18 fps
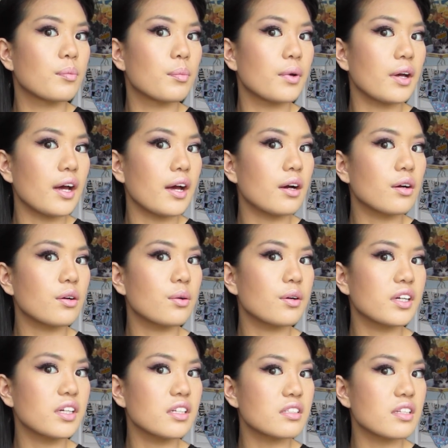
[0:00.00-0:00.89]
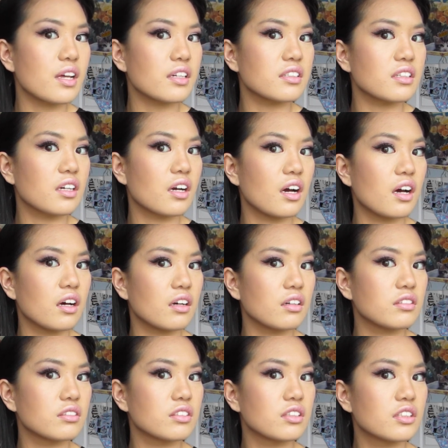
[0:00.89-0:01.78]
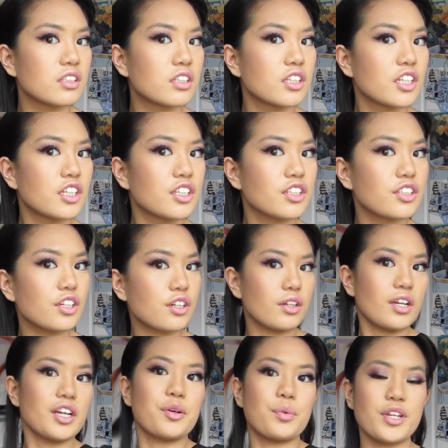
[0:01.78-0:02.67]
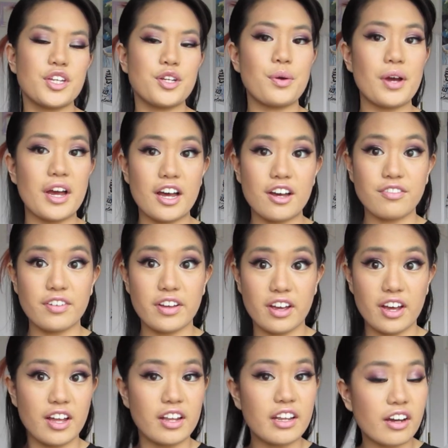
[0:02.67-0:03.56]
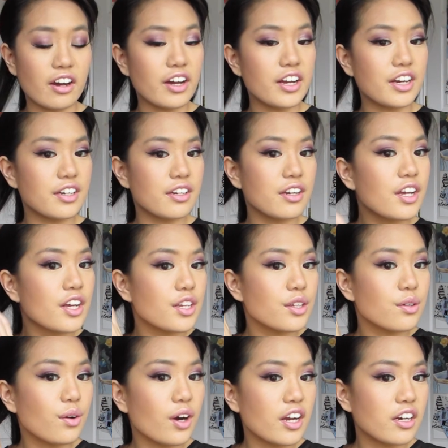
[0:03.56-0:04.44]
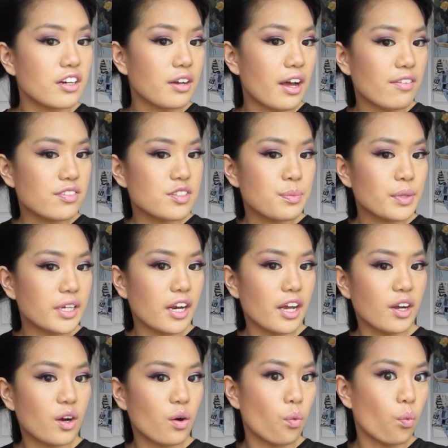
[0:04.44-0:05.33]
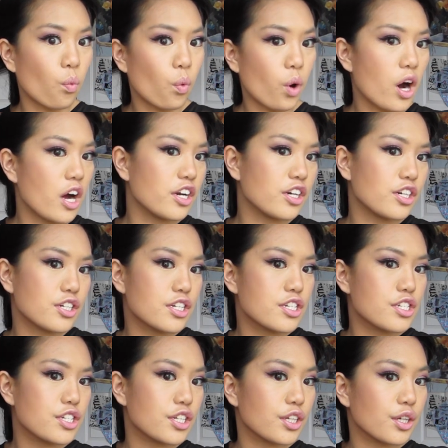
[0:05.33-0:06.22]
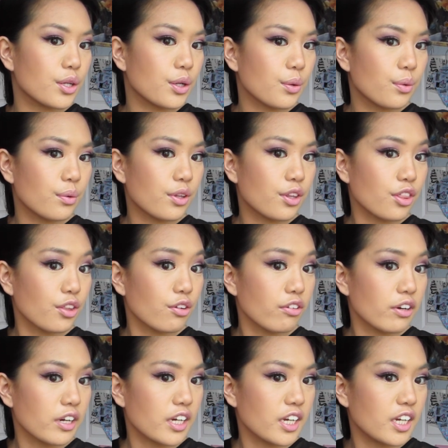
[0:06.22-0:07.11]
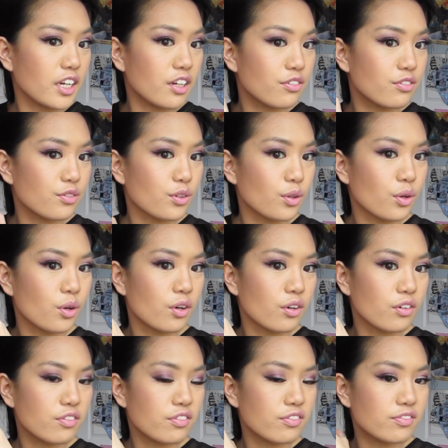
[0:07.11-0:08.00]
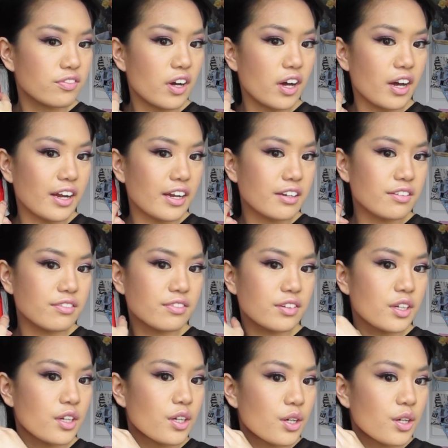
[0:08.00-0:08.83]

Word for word: But how quick is that to curl? You know, like when you have a curling iron, you kind of have to be like 1, 2, 3, 4, 5.